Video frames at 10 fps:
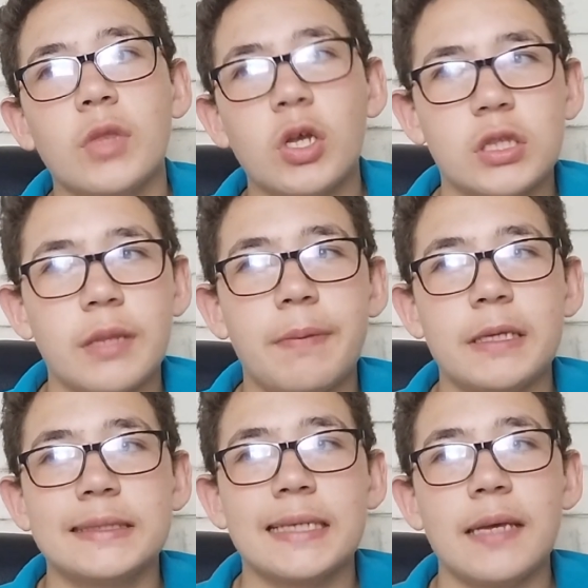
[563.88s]
Not the
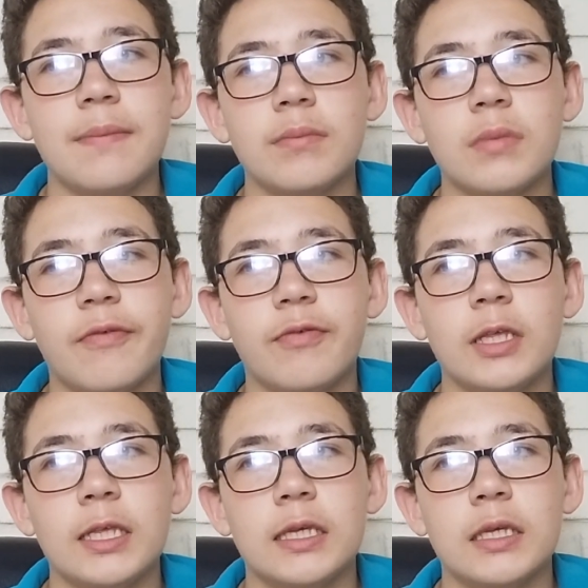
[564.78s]
best game. I
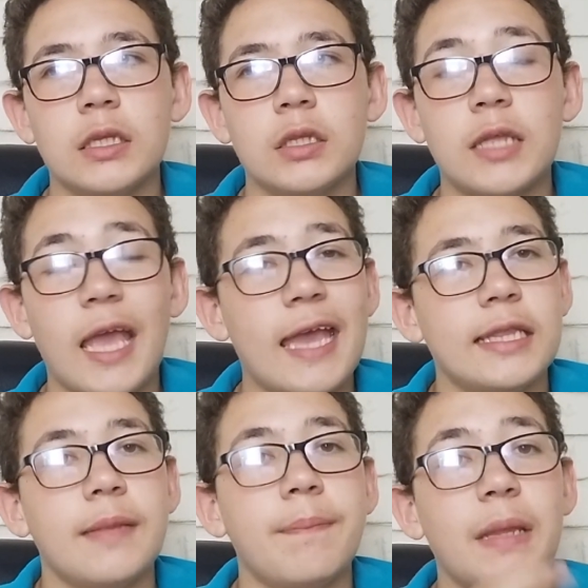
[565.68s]
think they
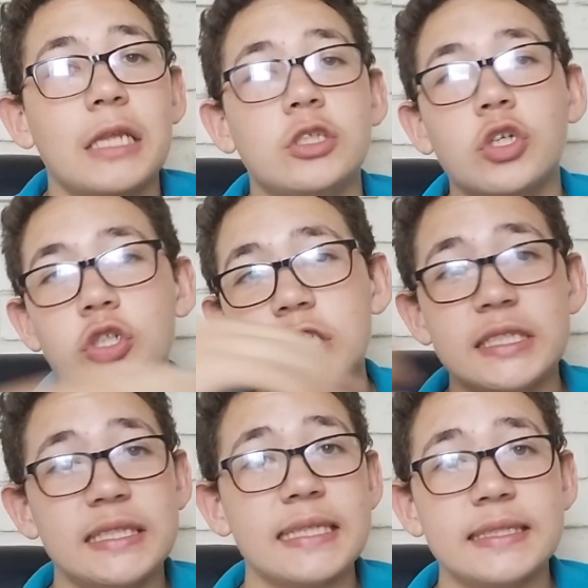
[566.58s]
had the better
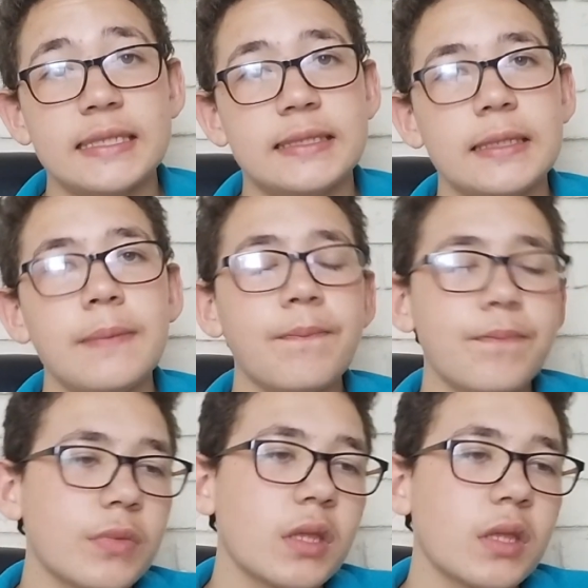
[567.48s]
chances than City.